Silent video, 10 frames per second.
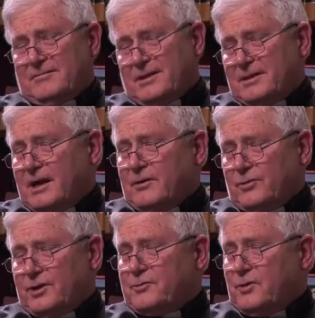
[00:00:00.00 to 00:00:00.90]
And then our
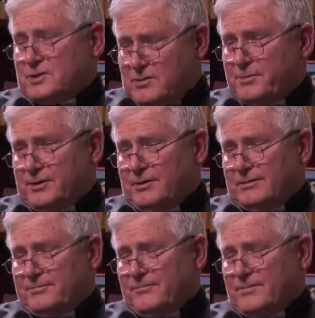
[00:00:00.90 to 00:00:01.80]
Lord quotes
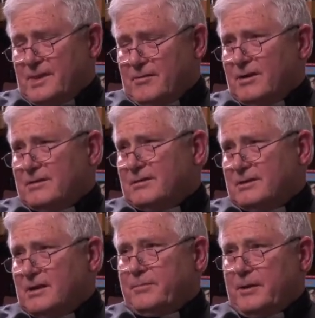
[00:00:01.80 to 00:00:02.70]
Scripture, right?
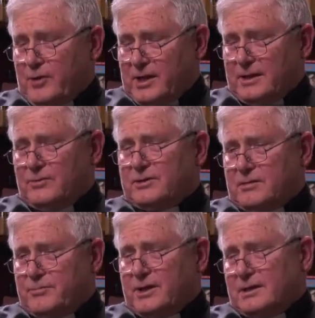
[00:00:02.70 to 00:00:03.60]
Not by bread alone
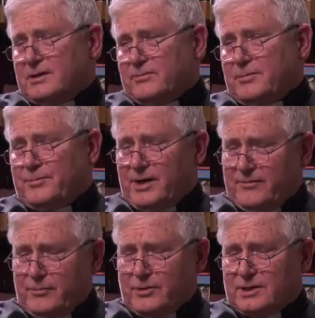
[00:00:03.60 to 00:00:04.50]
doth man live, by
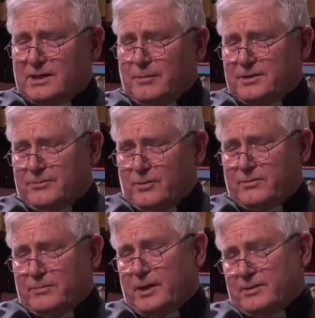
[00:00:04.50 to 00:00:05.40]
every word that cometh
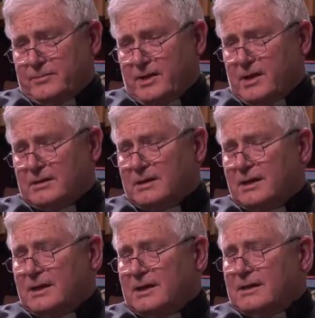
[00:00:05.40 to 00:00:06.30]
forth from the mouth of God.
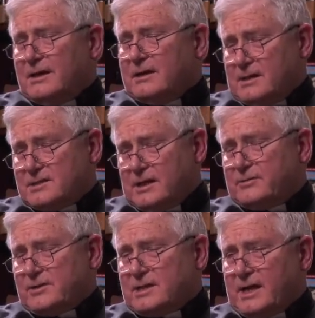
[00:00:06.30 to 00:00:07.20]
And that's an
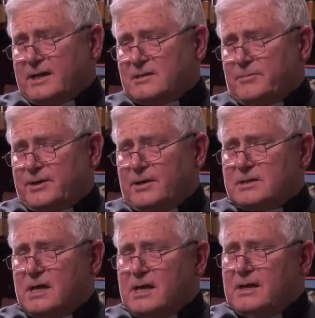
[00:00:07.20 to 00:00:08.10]
interesting answer,
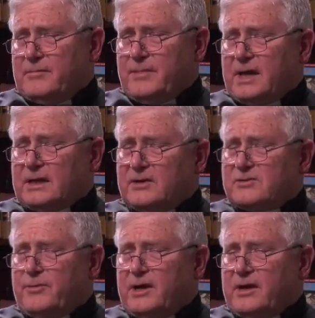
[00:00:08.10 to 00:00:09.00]
because man
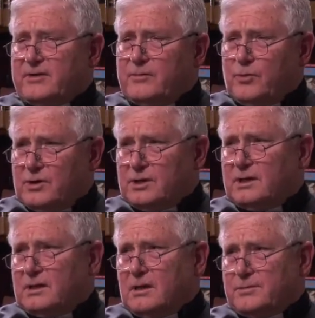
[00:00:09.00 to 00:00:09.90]
lives by every
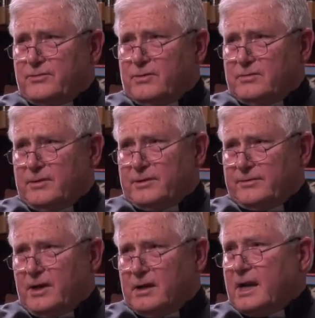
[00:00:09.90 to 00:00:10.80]
word that comes forth from the mouth
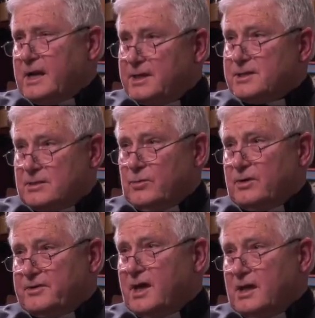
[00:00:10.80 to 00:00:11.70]
of God, and he is the
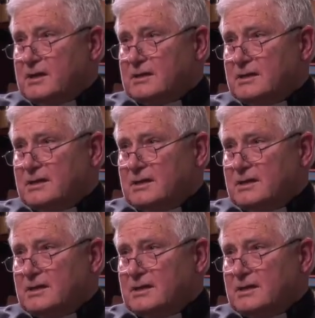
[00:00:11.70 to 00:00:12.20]
Word of God.